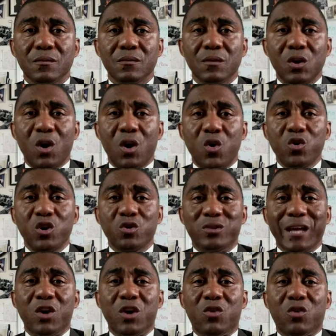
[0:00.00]
You know, who you
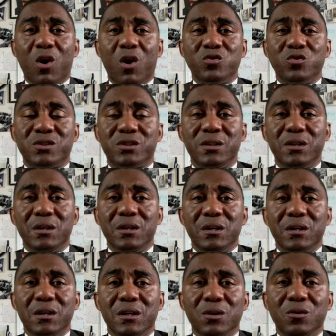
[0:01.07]
think grossed?
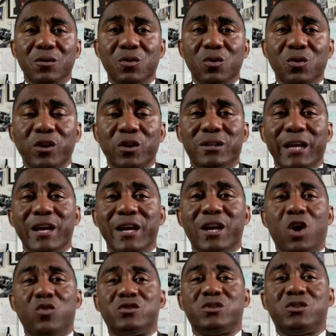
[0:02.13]
Who you
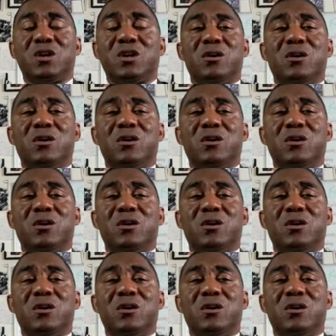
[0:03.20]
think Coach